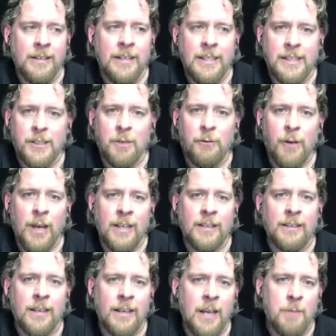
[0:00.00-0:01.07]
needs to
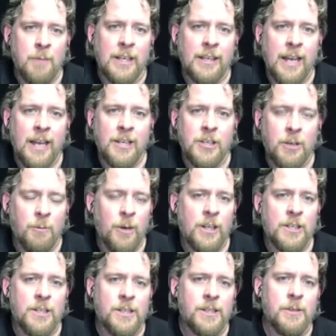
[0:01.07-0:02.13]
find an application where
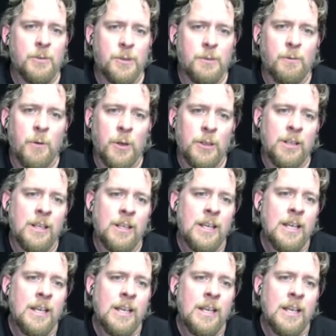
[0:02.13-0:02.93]
it's useful.